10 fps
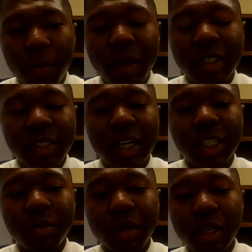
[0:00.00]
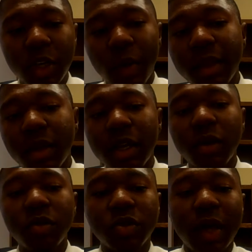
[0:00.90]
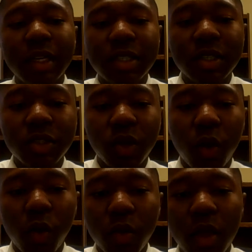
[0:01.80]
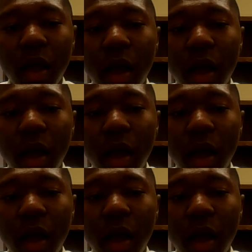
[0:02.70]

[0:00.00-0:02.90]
patients had to be greater than or equal to 18 years old,